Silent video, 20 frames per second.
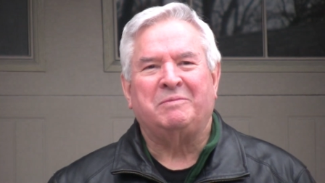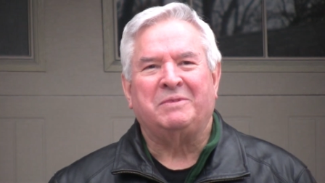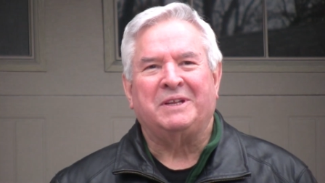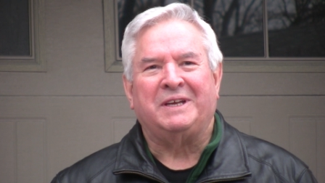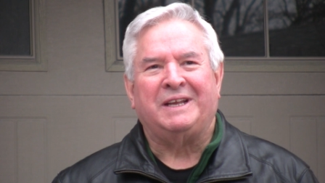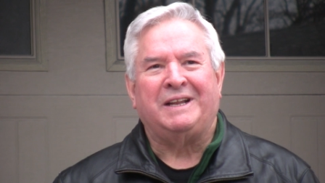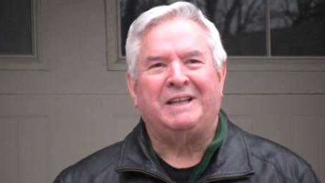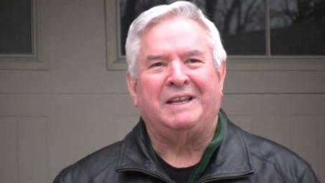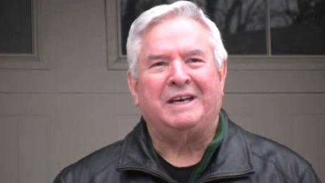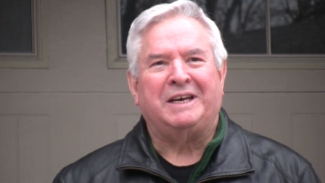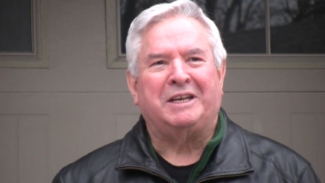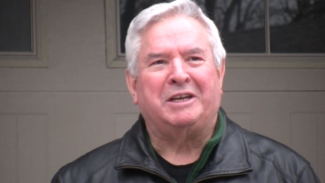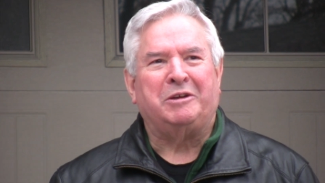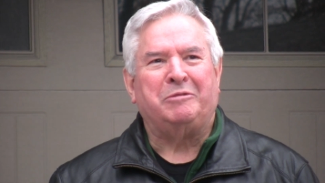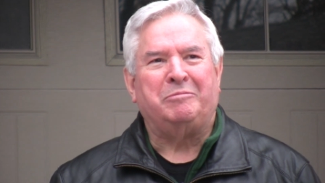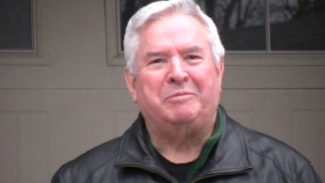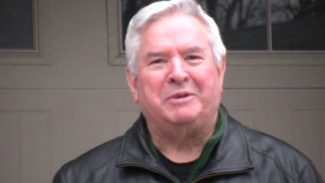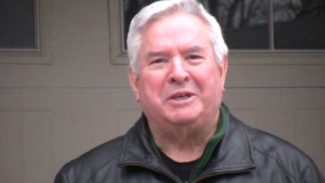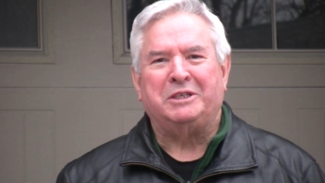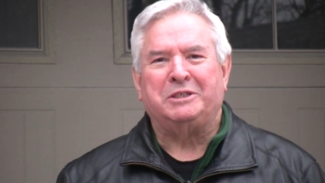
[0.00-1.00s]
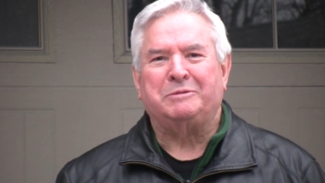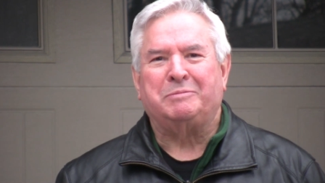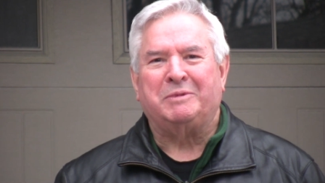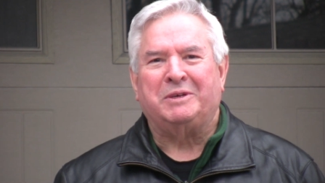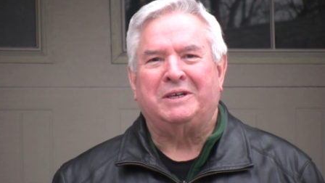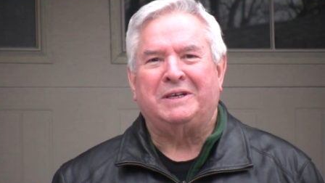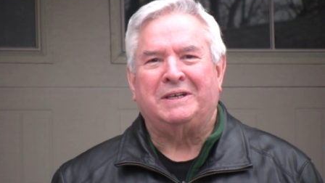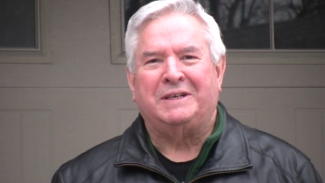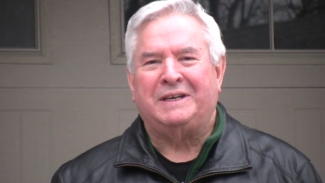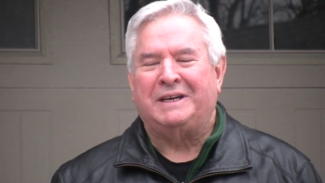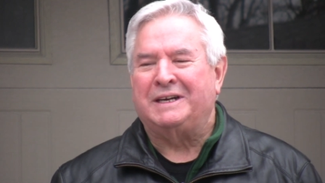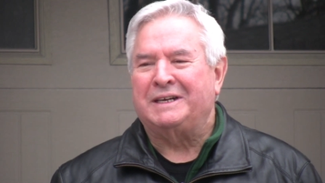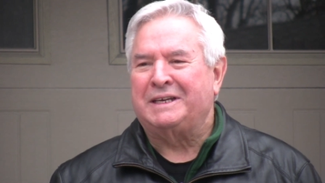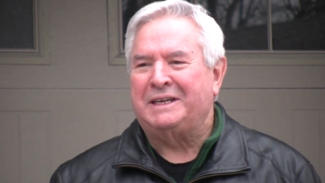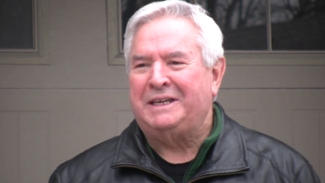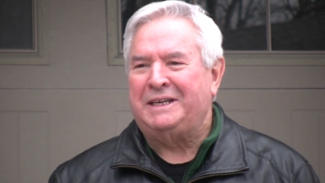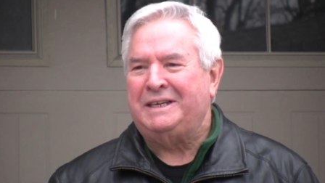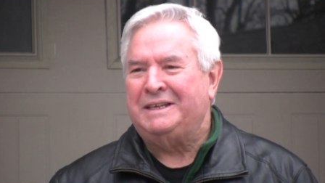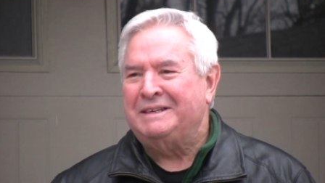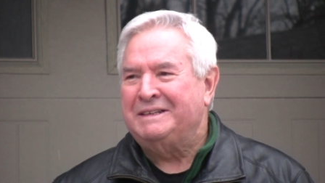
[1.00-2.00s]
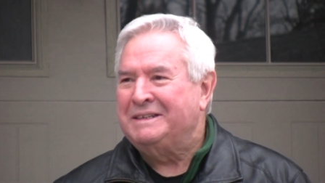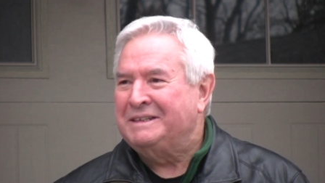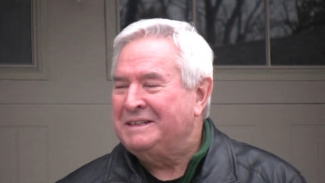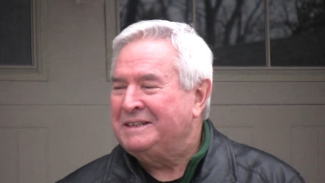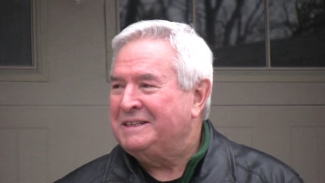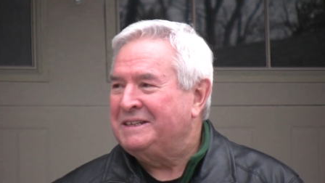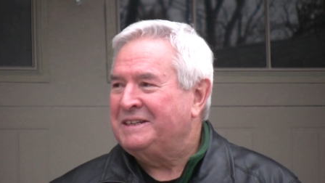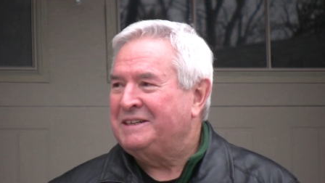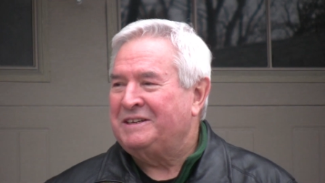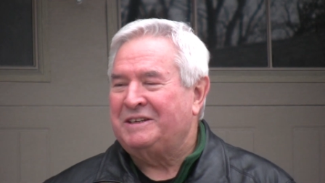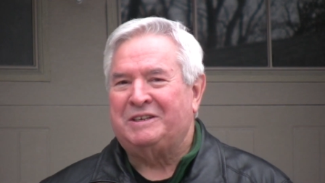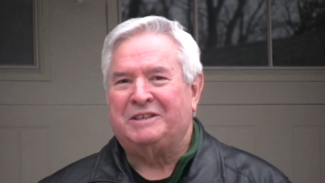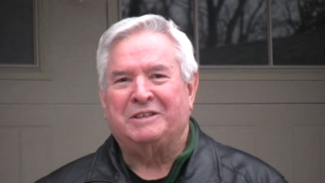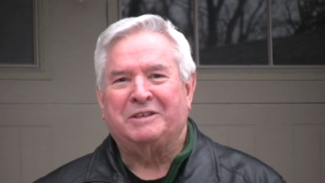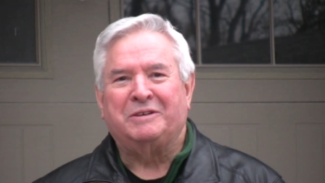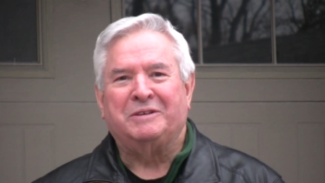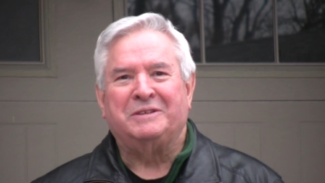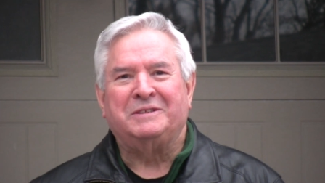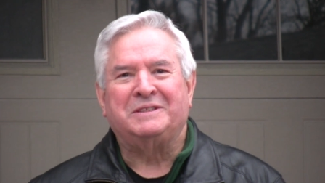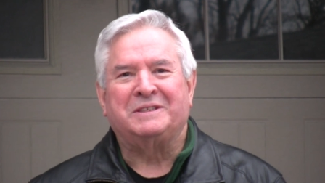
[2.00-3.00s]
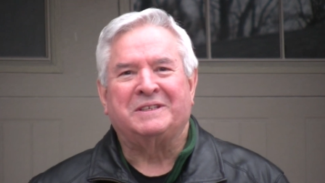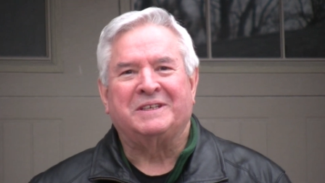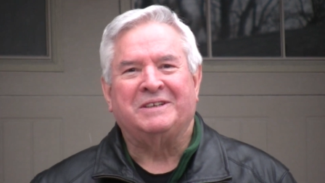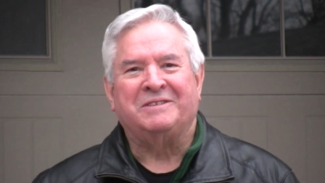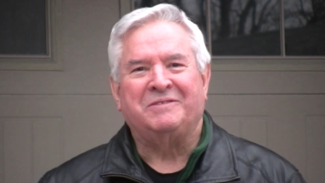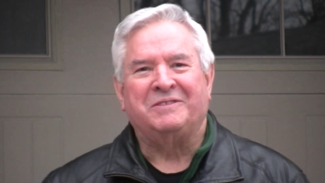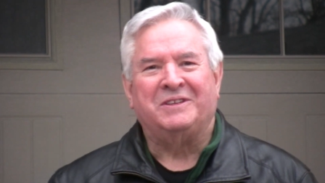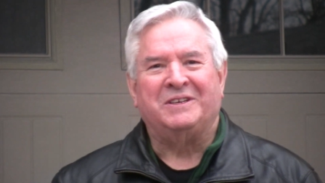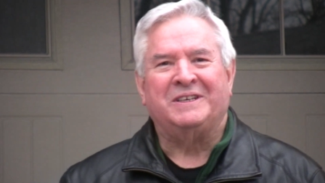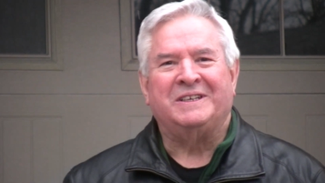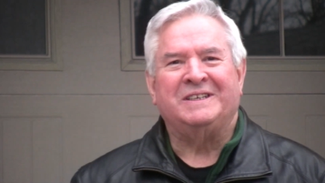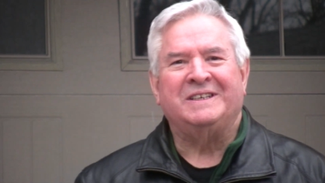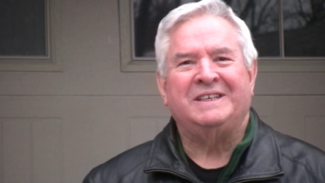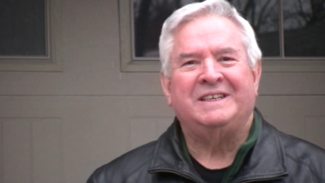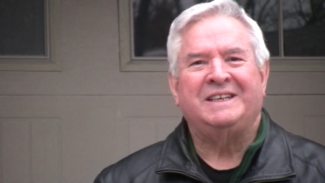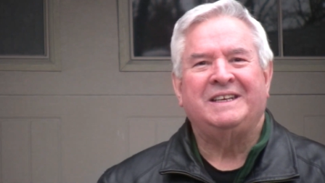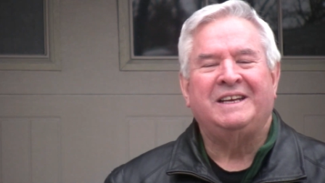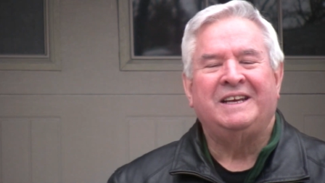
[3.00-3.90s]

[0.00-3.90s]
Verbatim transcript: played a lot of baseball, hockey, all the good stuff there.